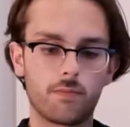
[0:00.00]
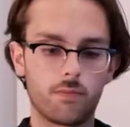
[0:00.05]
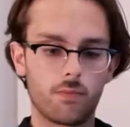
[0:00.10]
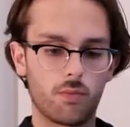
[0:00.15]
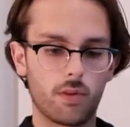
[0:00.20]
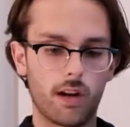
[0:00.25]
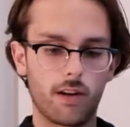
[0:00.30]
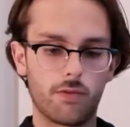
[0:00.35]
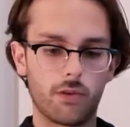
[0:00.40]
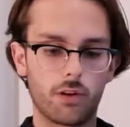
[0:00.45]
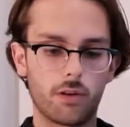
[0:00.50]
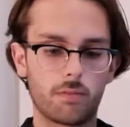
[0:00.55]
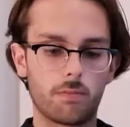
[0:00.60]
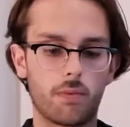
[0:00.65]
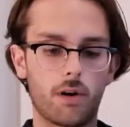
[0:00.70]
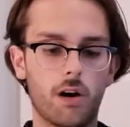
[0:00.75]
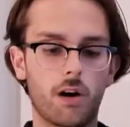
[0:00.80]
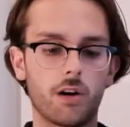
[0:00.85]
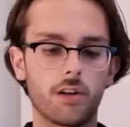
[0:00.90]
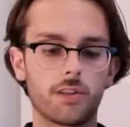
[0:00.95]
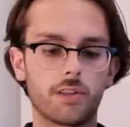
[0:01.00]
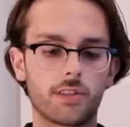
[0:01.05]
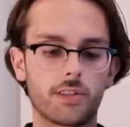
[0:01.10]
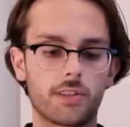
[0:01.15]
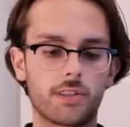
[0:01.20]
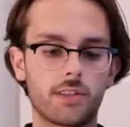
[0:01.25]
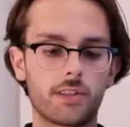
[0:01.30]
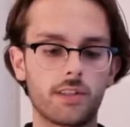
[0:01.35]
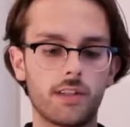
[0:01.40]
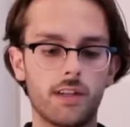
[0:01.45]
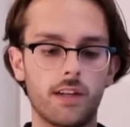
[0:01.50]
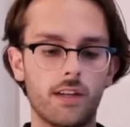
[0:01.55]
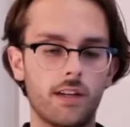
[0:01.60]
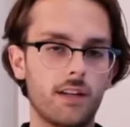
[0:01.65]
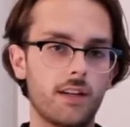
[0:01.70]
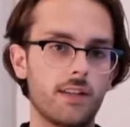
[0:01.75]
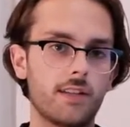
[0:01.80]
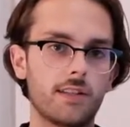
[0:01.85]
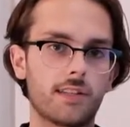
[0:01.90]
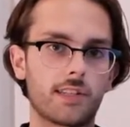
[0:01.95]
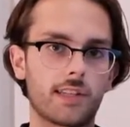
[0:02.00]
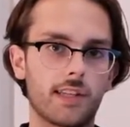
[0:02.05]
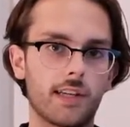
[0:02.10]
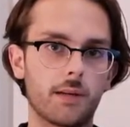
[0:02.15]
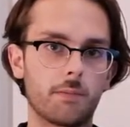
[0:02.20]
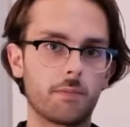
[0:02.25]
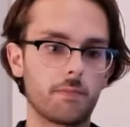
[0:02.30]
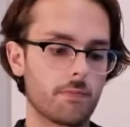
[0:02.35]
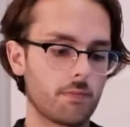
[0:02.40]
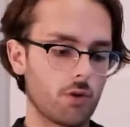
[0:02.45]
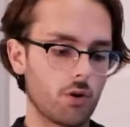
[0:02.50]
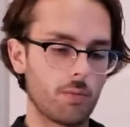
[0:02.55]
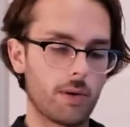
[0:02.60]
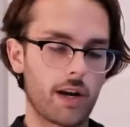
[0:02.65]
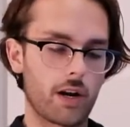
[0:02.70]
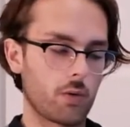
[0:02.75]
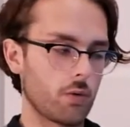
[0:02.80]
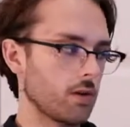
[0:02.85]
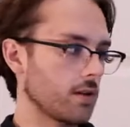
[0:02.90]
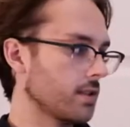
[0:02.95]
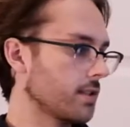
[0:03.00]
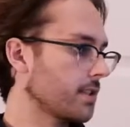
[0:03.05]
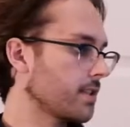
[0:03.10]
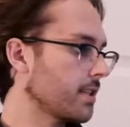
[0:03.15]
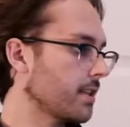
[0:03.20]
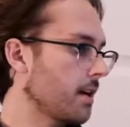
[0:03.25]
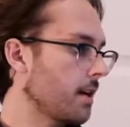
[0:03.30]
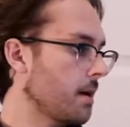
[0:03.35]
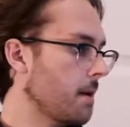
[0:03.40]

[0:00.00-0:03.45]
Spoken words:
whatever, pause, skip, go backwards.